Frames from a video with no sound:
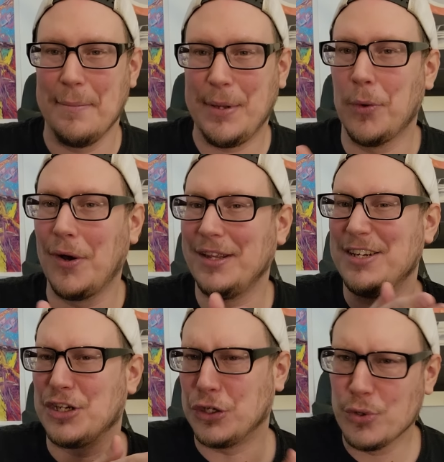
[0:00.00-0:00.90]
be
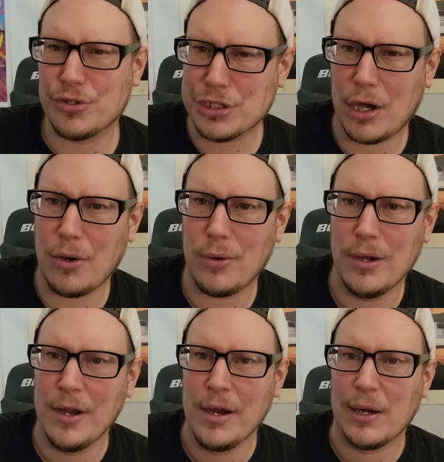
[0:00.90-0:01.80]
willing to do so,
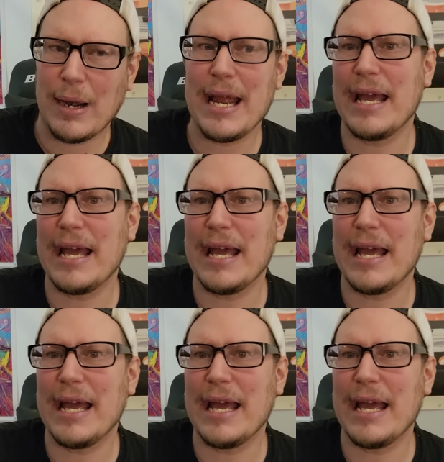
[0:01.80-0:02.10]
right?